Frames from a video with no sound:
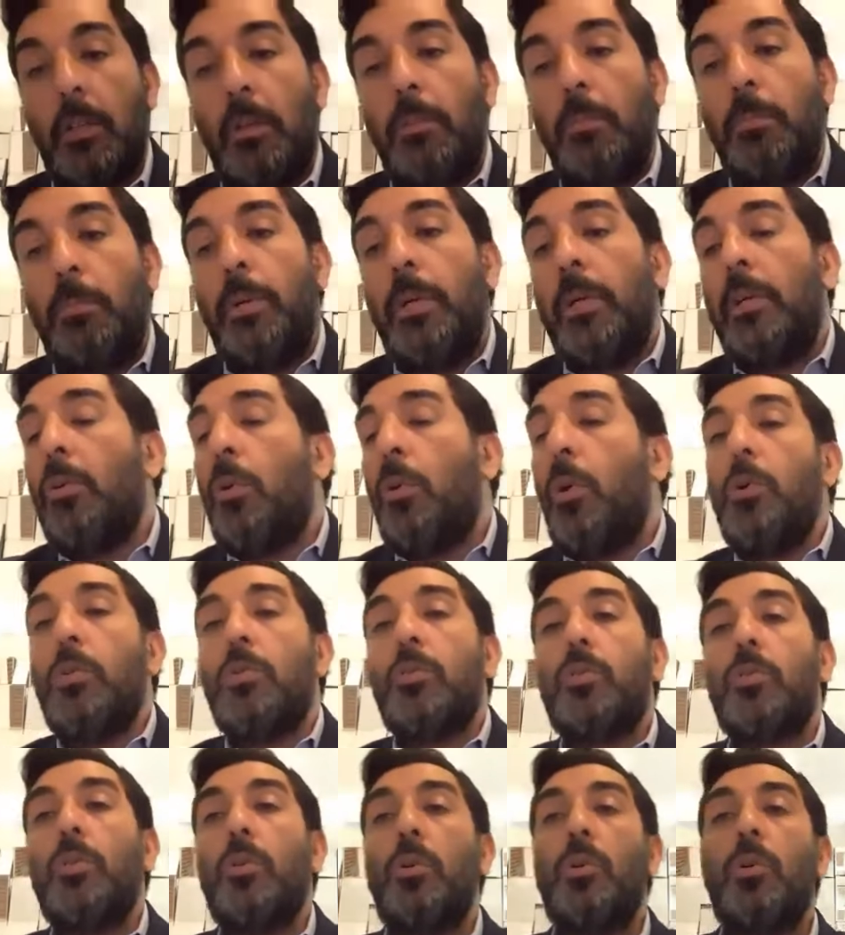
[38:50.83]
but
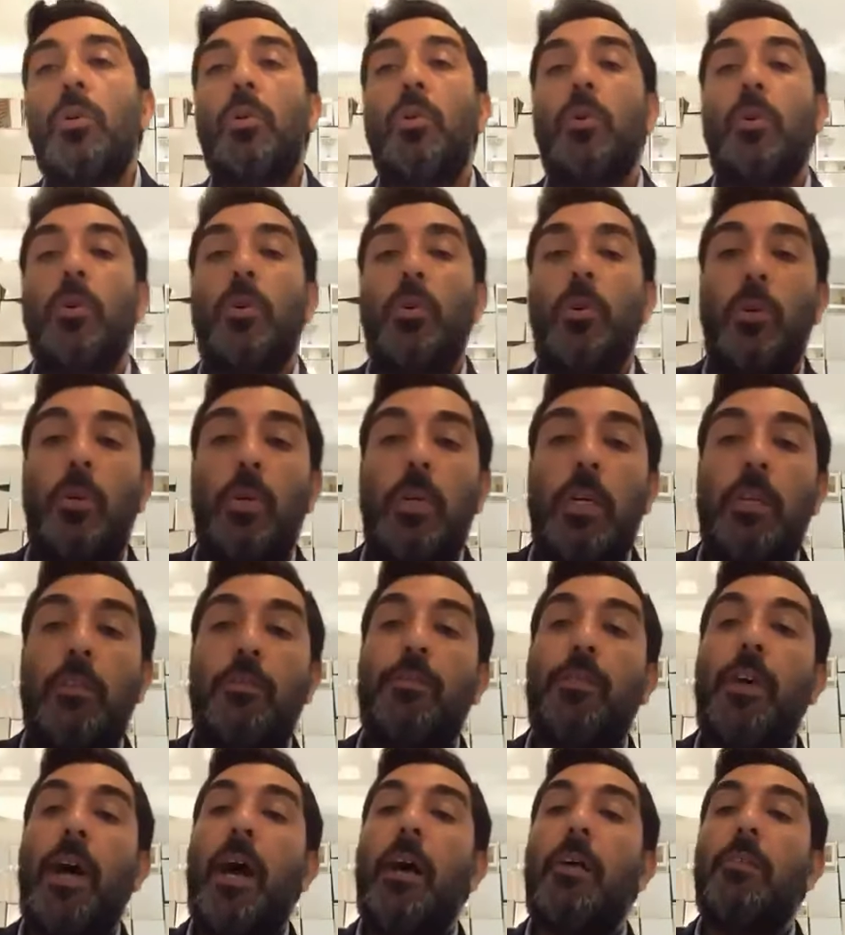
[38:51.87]
also
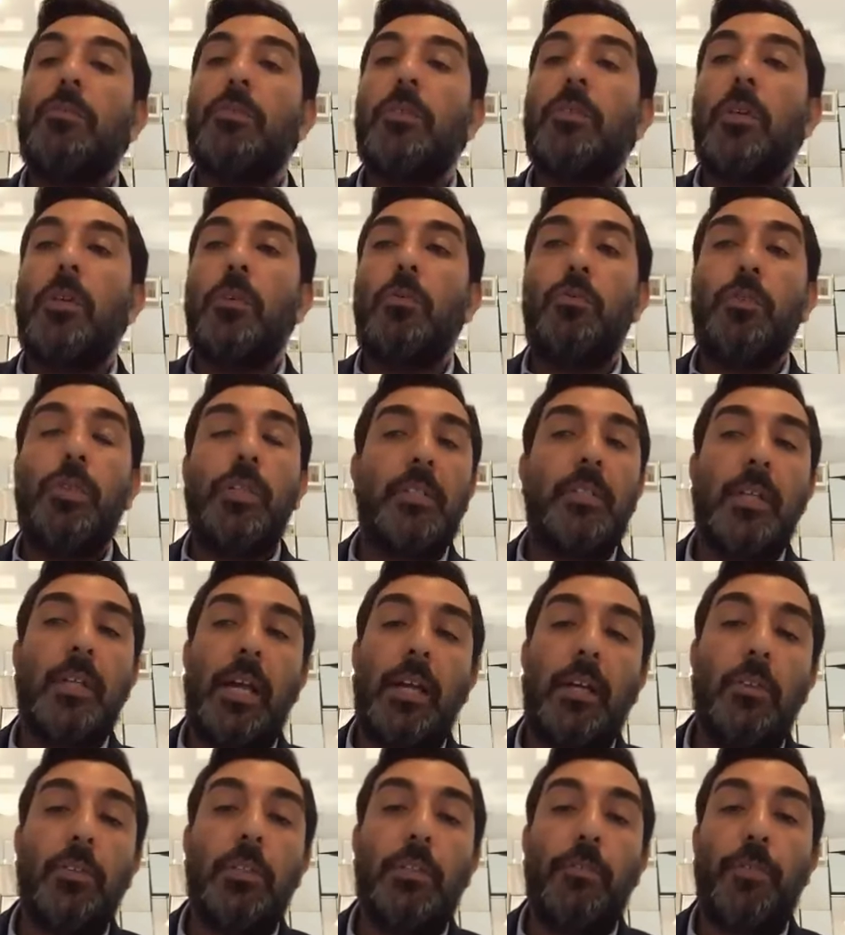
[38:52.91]
involves
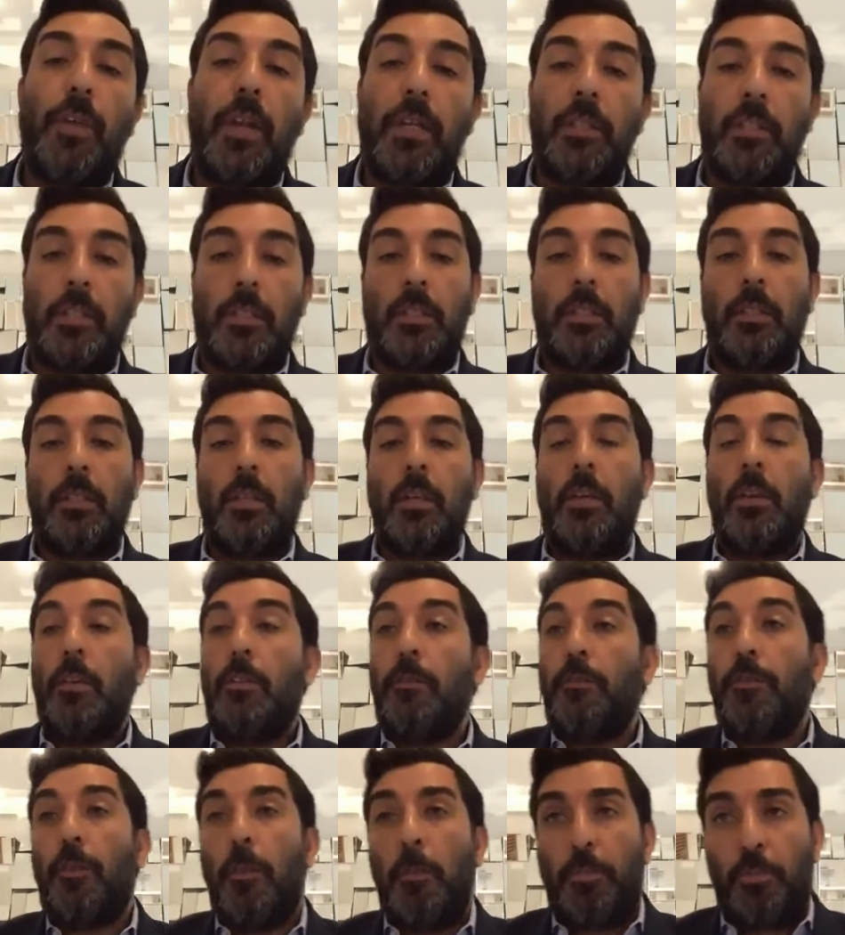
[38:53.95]
recycled events
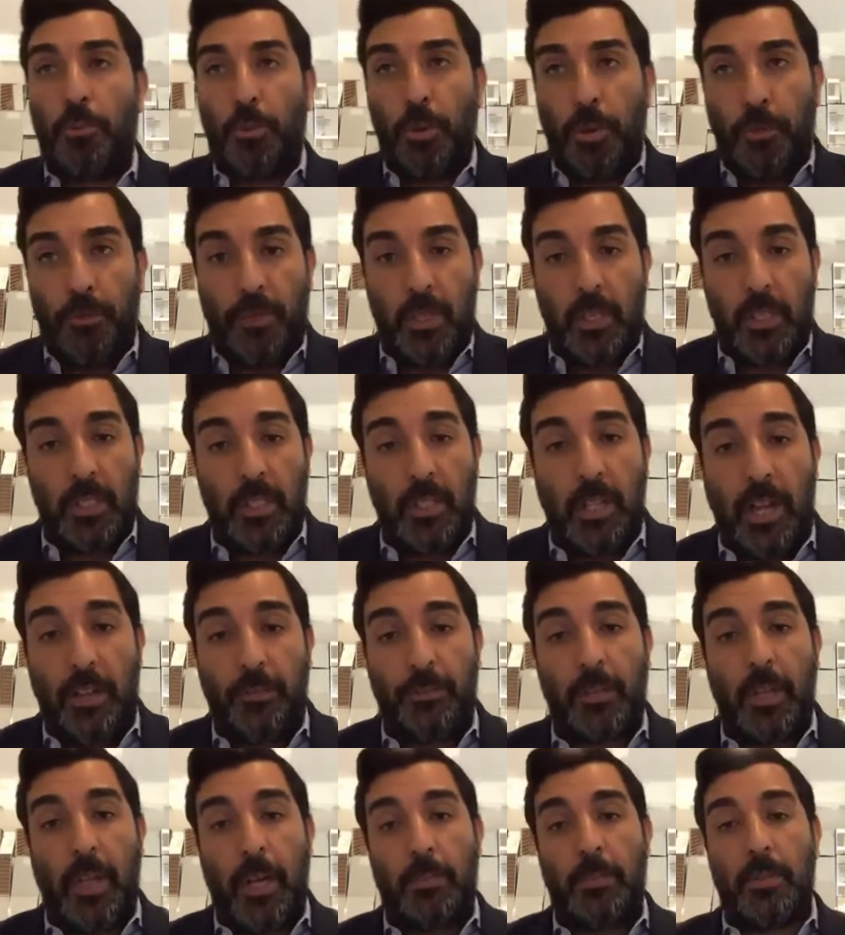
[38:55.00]
from previous
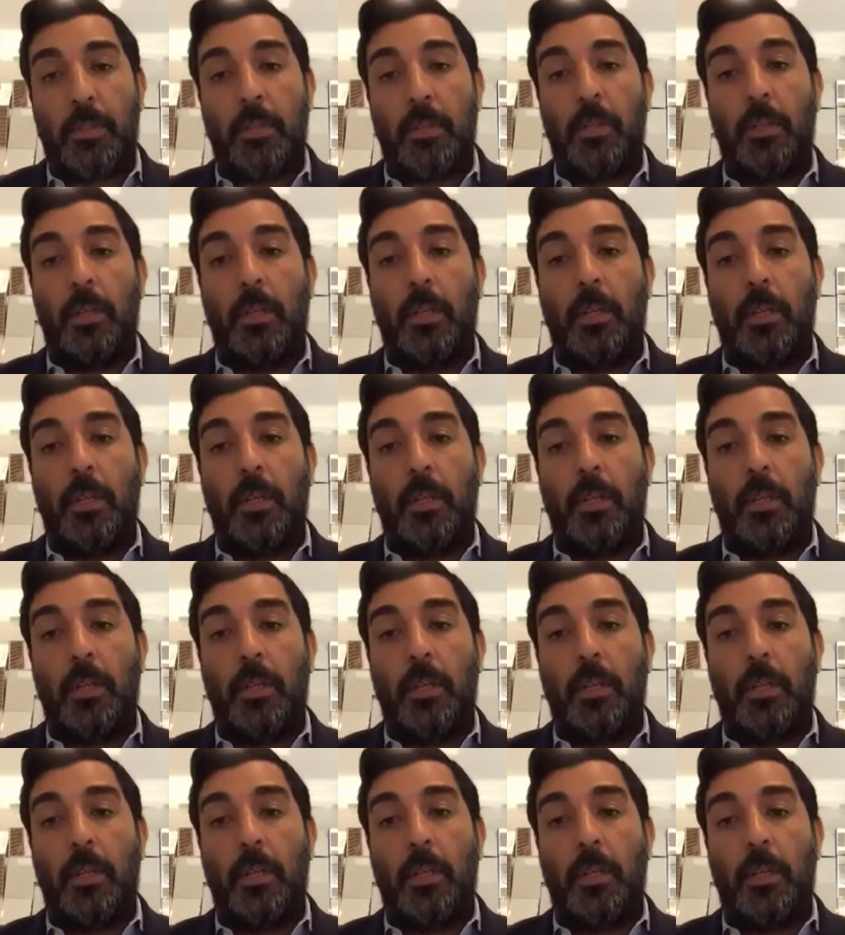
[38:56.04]
lifetimes